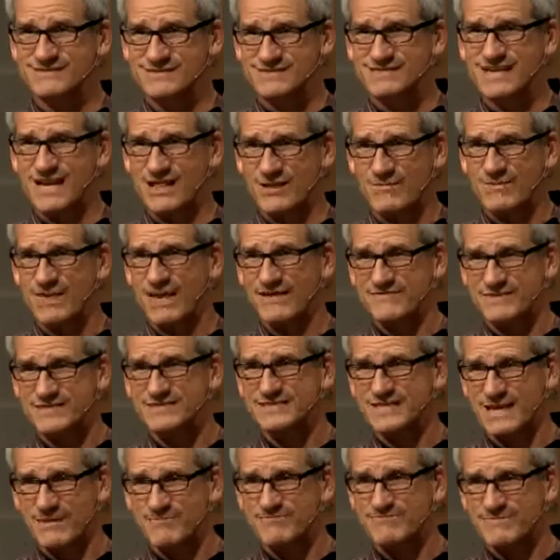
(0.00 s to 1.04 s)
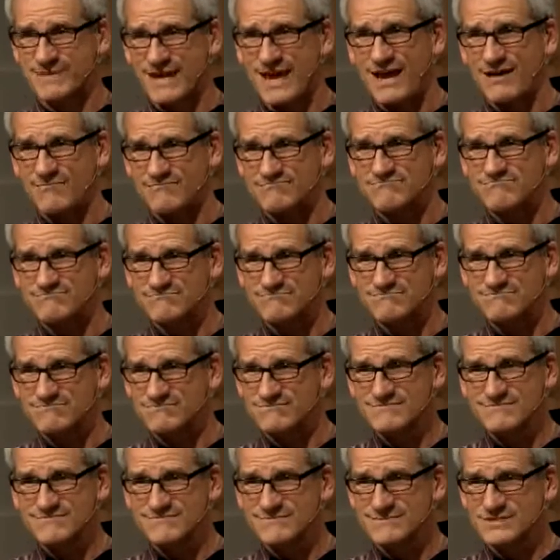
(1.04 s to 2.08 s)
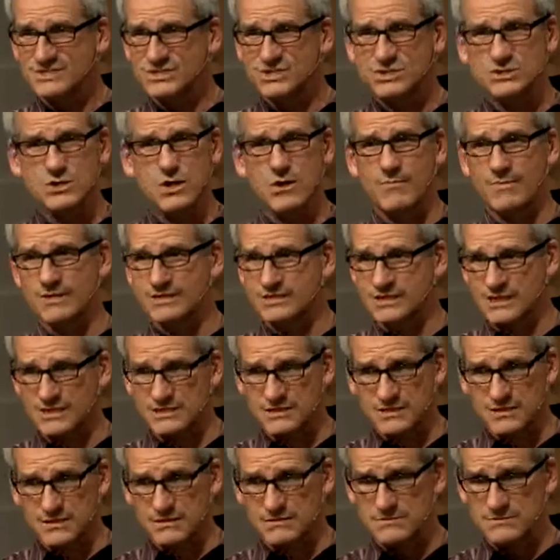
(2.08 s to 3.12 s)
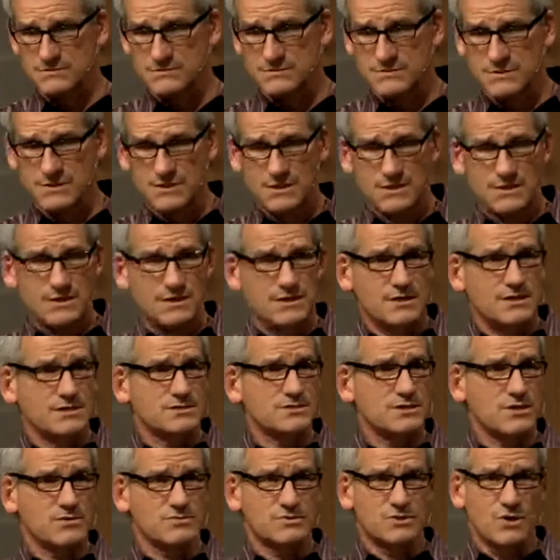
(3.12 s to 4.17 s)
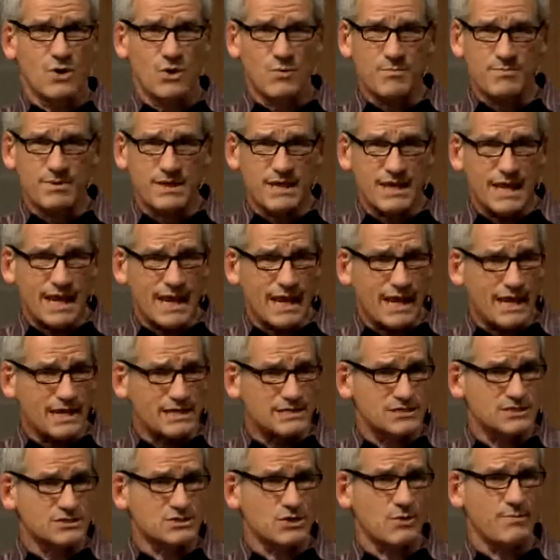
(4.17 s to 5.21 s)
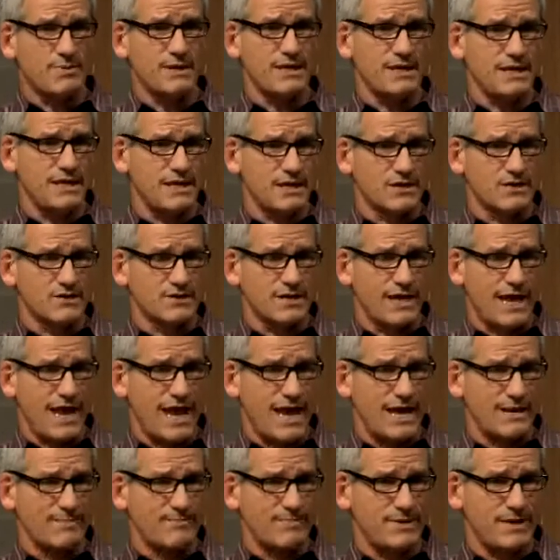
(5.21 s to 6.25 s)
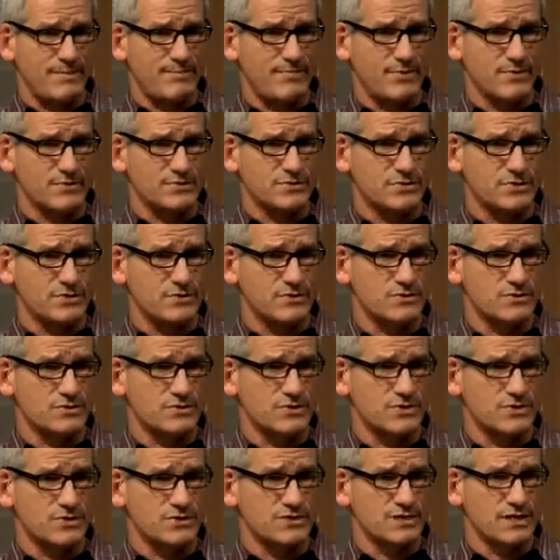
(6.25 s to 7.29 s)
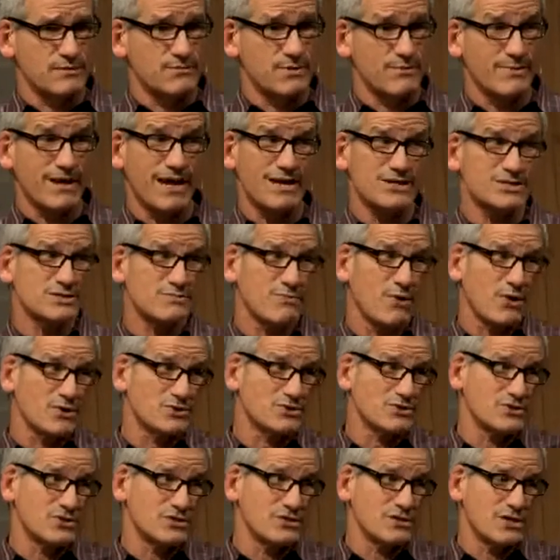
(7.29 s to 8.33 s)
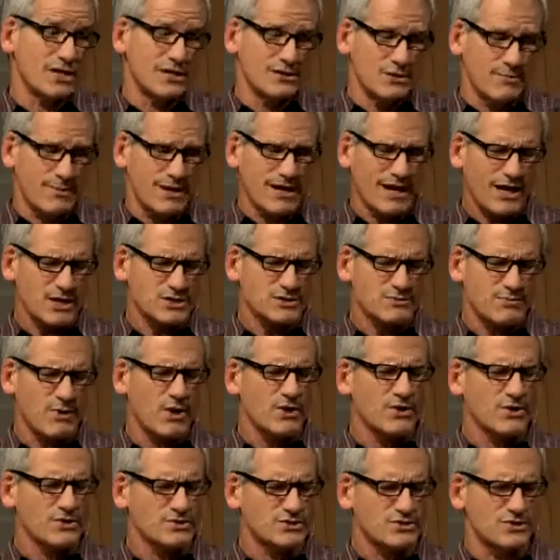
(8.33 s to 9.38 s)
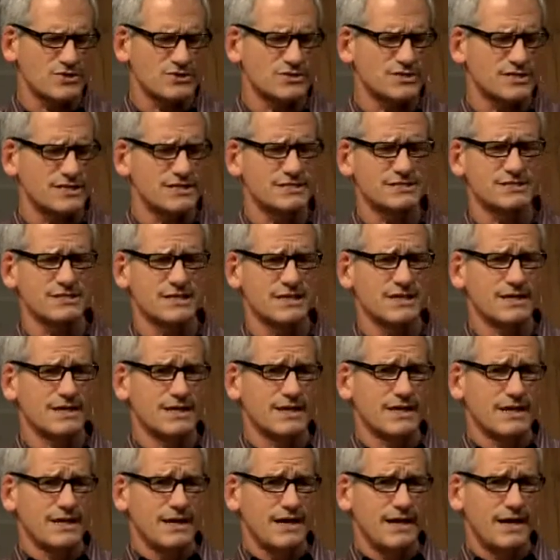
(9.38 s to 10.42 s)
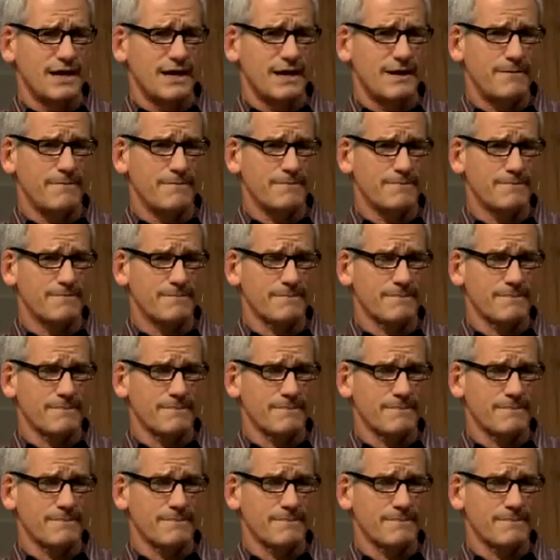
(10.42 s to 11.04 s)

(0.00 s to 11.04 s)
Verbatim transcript: tell them they have to step down. So much easier. So don't be anxious, don't be eager to add people to, to your team, no matter how small, no matter how small your church is. Um,